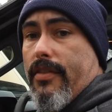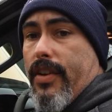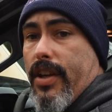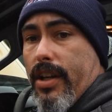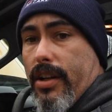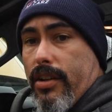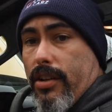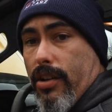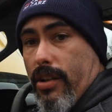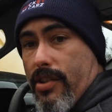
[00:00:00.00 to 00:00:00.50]

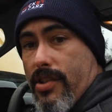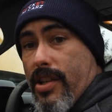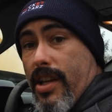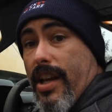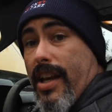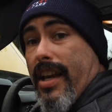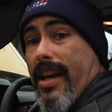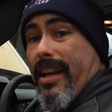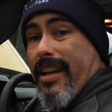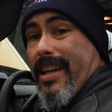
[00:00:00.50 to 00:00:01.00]
vehicles,
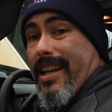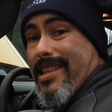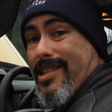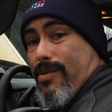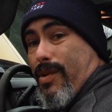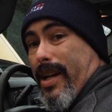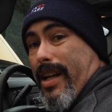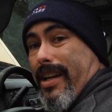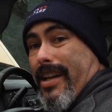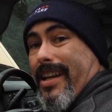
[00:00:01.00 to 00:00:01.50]
and guess
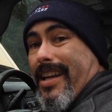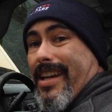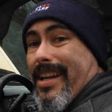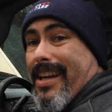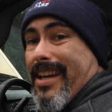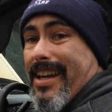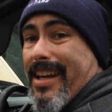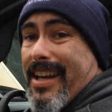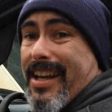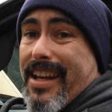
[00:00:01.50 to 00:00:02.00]
what?
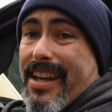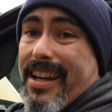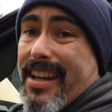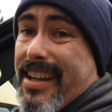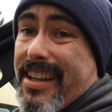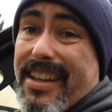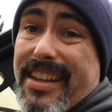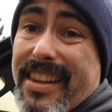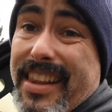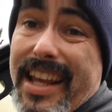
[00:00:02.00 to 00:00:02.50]

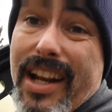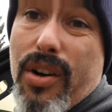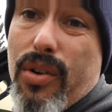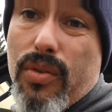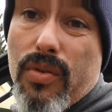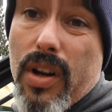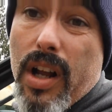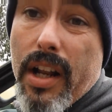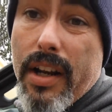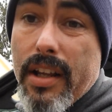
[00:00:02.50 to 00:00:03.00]
They
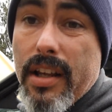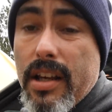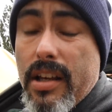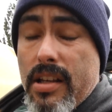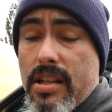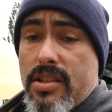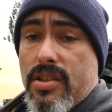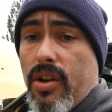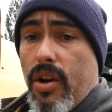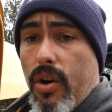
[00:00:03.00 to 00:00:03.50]
don't run.
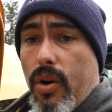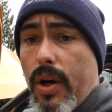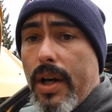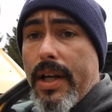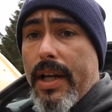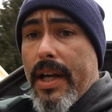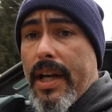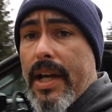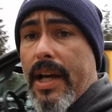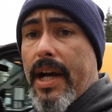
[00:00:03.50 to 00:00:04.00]
So
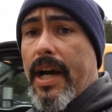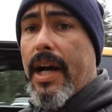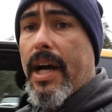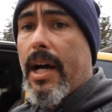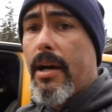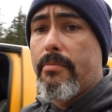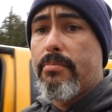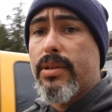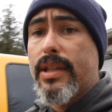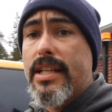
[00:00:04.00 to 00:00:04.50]

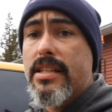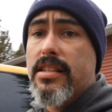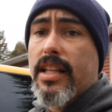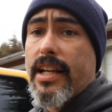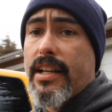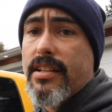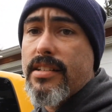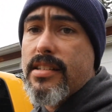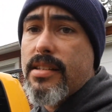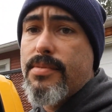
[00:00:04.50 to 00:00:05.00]
please
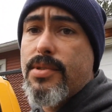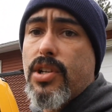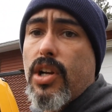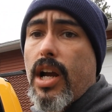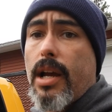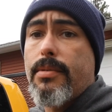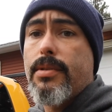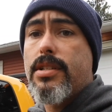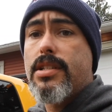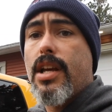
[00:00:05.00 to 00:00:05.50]
like and
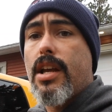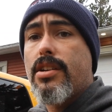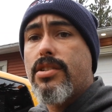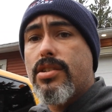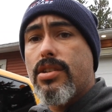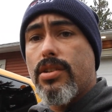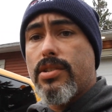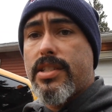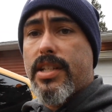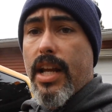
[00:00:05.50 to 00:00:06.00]
subscribe
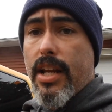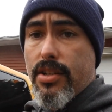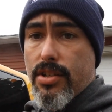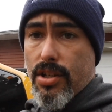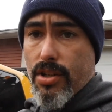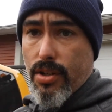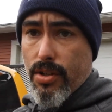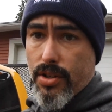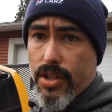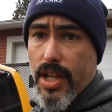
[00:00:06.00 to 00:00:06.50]
to stay
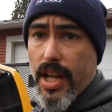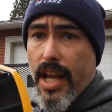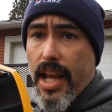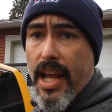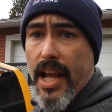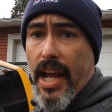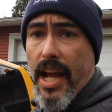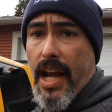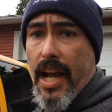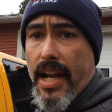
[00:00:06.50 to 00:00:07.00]
tuned.
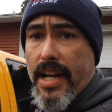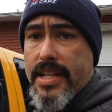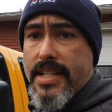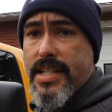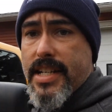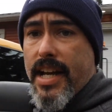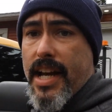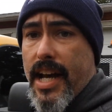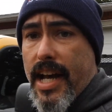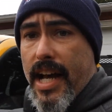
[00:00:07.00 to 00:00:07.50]

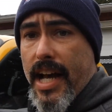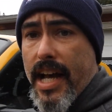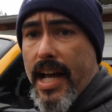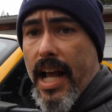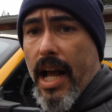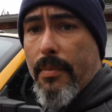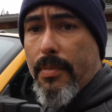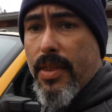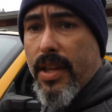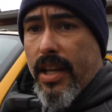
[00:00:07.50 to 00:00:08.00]
And
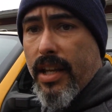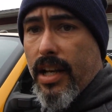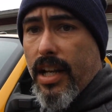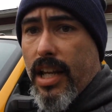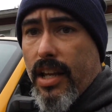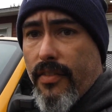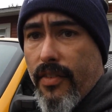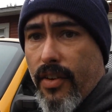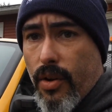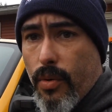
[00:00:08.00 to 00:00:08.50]
I'm thinking
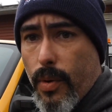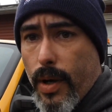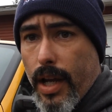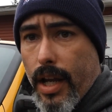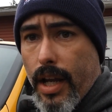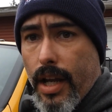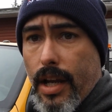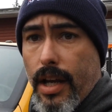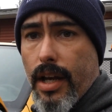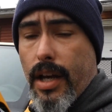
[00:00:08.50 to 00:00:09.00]
of giving
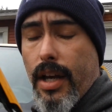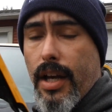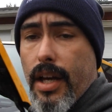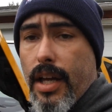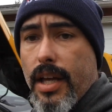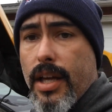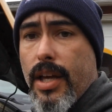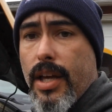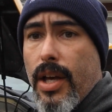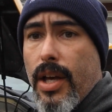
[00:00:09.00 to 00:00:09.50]
away
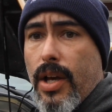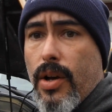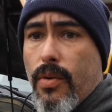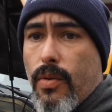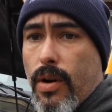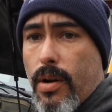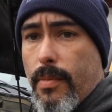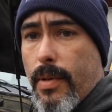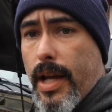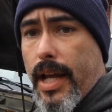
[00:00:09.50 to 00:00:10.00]

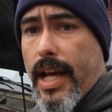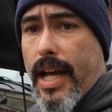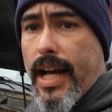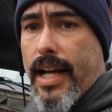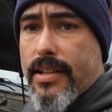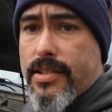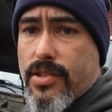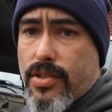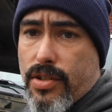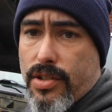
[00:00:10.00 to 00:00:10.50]
one of my
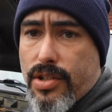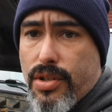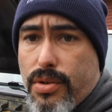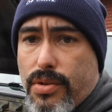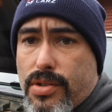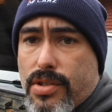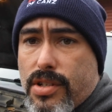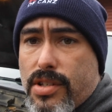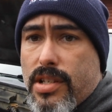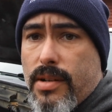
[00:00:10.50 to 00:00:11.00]
hats or
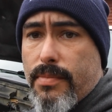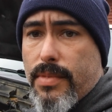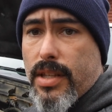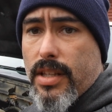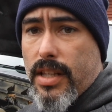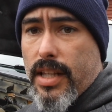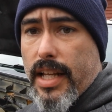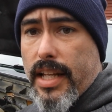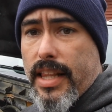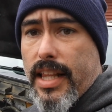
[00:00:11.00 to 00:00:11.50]
toques or
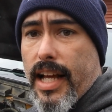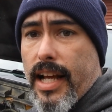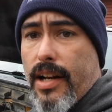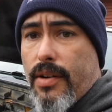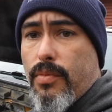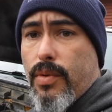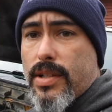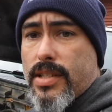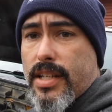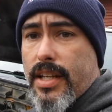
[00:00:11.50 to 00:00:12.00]
something like that
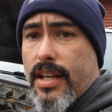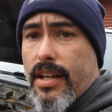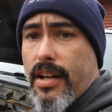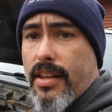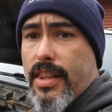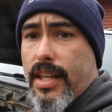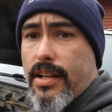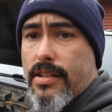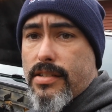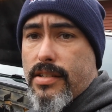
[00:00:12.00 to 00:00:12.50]
once I hit
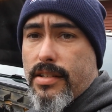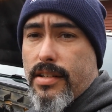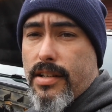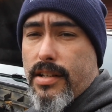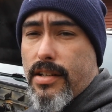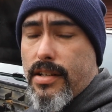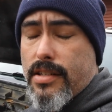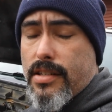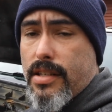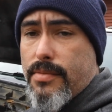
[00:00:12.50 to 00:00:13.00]

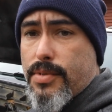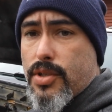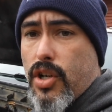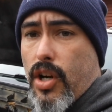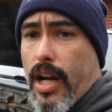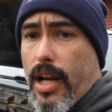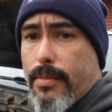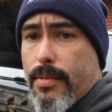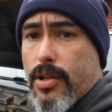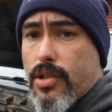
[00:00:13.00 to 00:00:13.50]
1,000
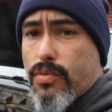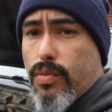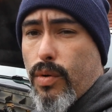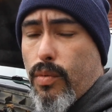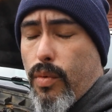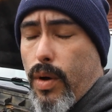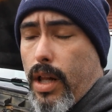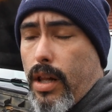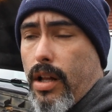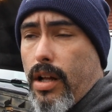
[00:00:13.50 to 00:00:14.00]
subscribers.
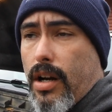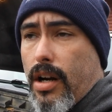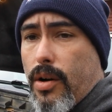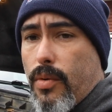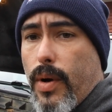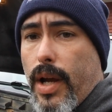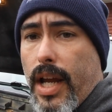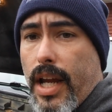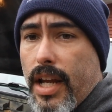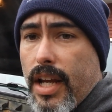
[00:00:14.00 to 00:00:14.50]
We're well on our
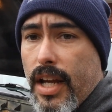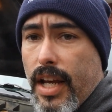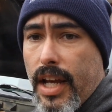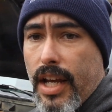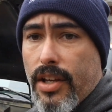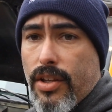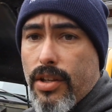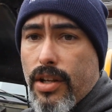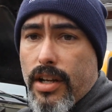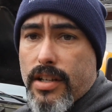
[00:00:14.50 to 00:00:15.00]
way.
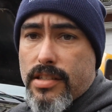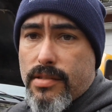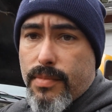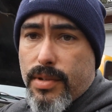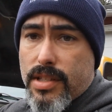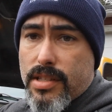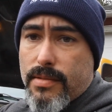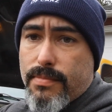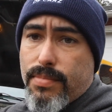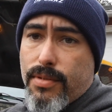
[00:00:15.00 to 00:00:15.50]
You guys have
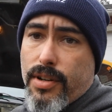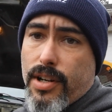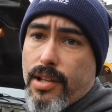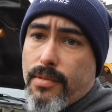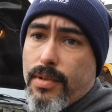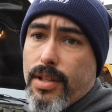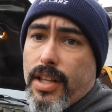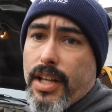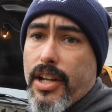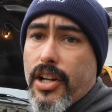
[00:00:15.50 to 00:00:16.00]
been
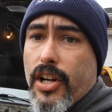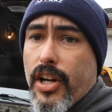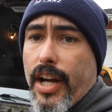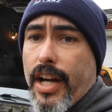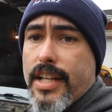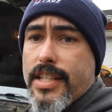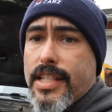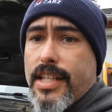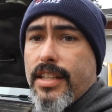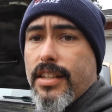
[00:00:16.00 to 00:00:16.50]
supporting me like
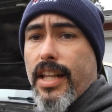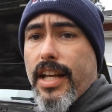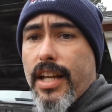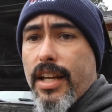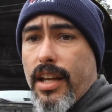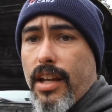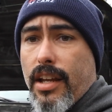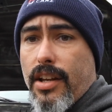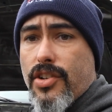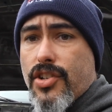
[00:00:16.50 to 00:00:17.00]
crazy,
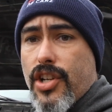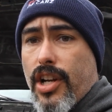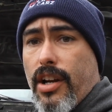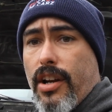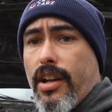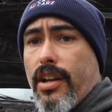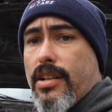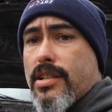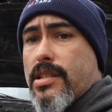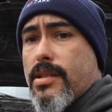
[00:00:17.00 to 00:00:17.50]
liking and
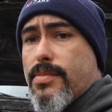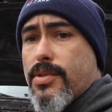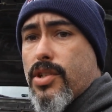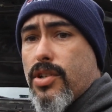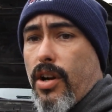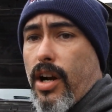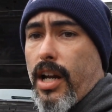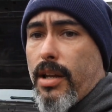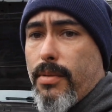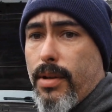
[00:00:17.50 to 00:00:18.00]
sharing and
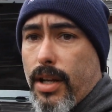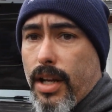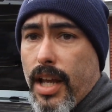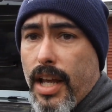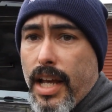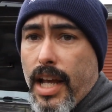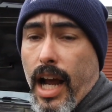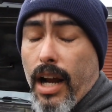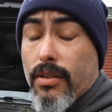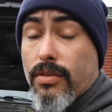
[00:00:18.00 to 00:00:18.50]
subscribing.
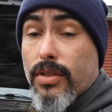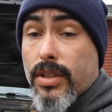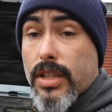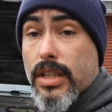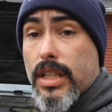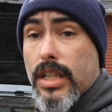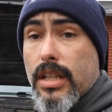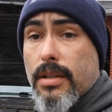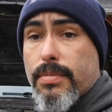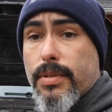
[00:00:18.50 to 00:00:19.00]
I
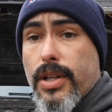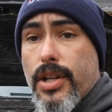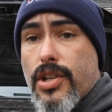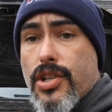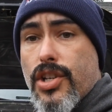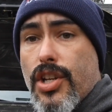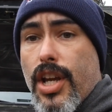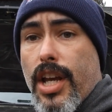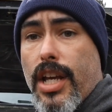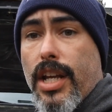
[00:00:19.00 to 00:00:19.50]
really
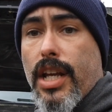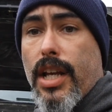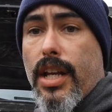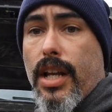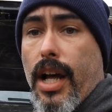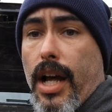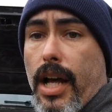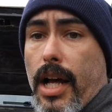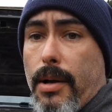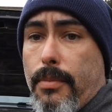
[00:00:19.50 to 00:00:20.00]
appreciate it.
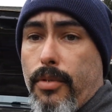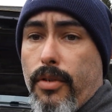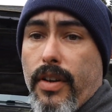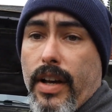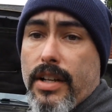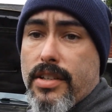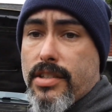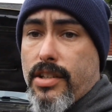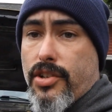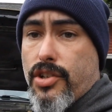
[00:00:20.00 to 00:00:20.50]
We've
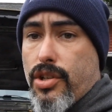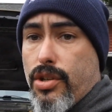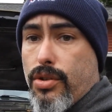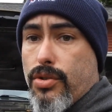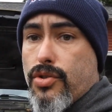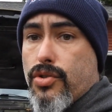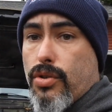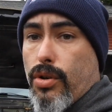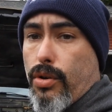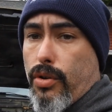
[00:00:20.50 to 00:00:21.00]
had such
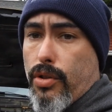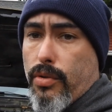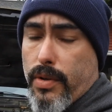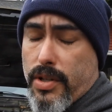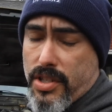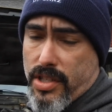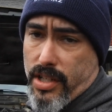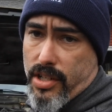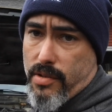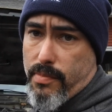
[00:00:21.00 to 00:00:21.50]
huge growth
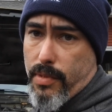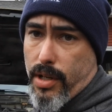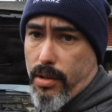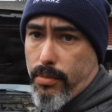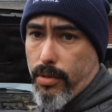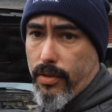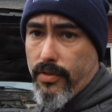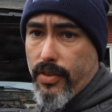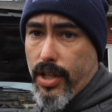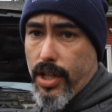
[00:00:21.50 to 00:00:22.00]
with such
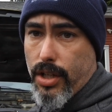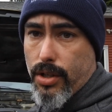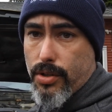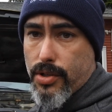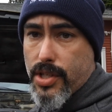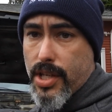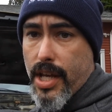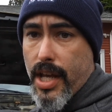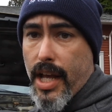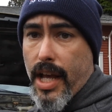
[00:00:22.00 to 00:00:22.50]
minimal
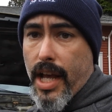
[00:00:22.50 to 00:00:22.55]
videos.